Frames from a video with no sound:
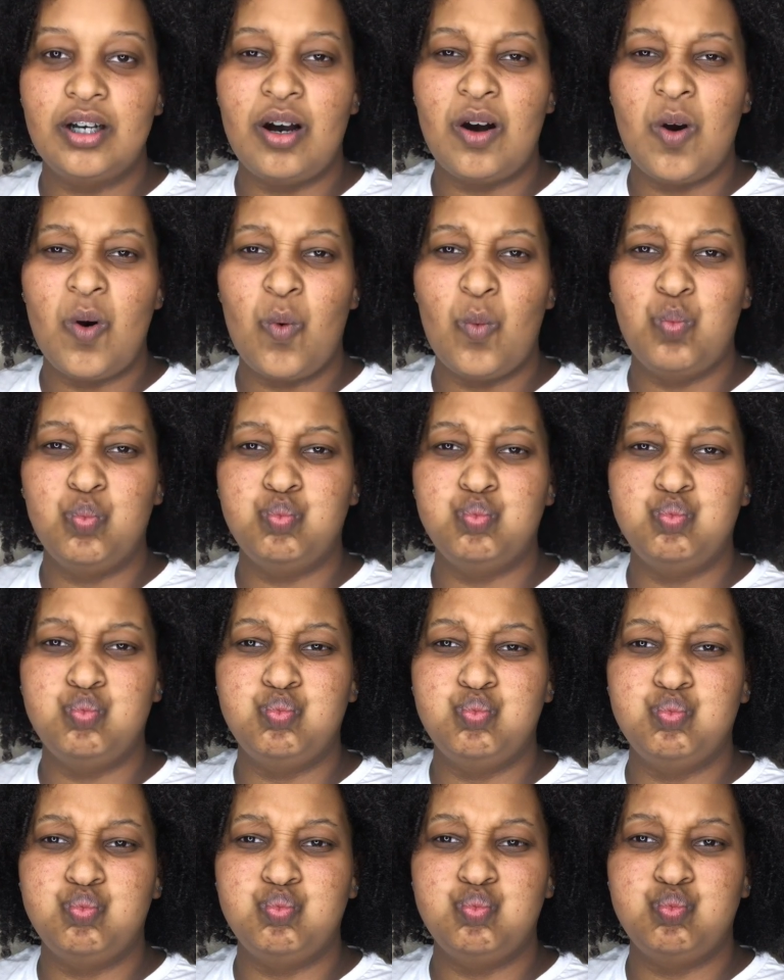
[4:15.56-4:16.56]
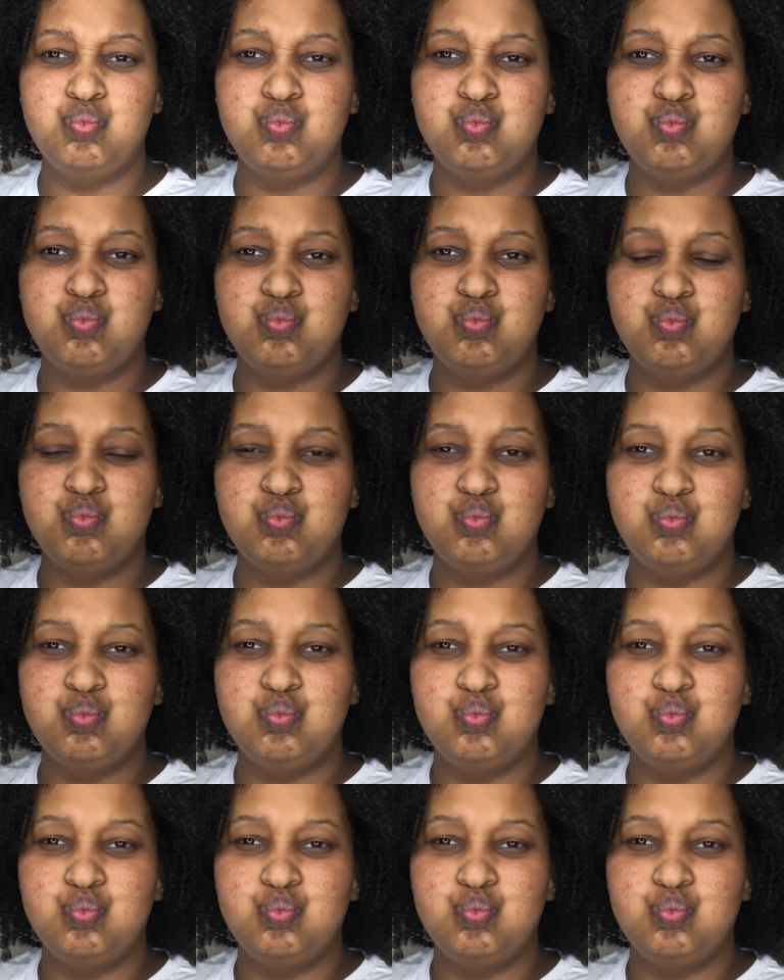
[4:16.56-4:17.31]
(silence)